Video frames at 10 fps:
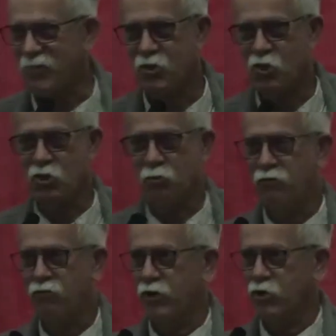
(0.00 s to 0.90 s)
Excuse me
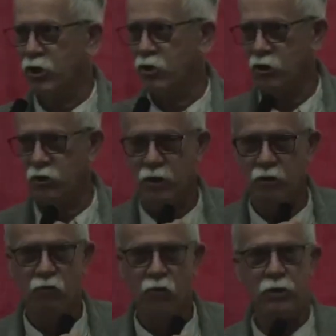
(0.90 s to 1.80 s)
for dissing Southern
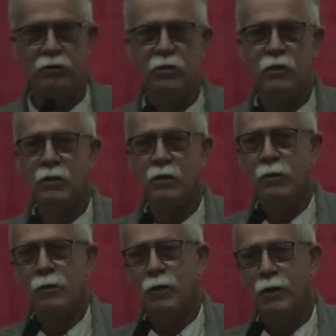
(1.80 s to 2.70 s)

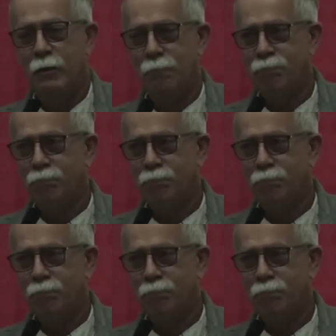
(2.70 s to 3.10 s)
California.